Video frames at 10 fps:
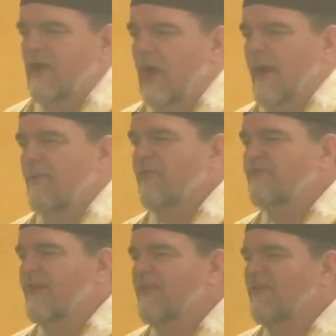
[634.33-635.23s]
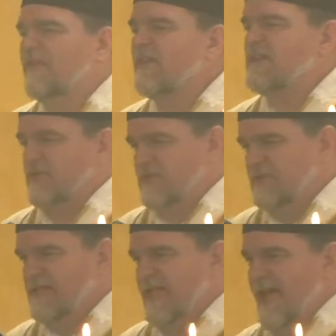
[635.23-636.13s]
all right, we'll send his
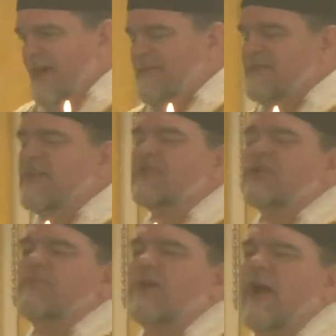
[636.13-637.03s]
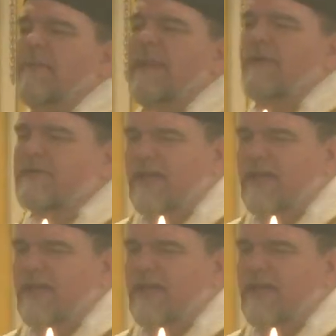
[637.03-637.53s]
sisters and the sisters will come and they'll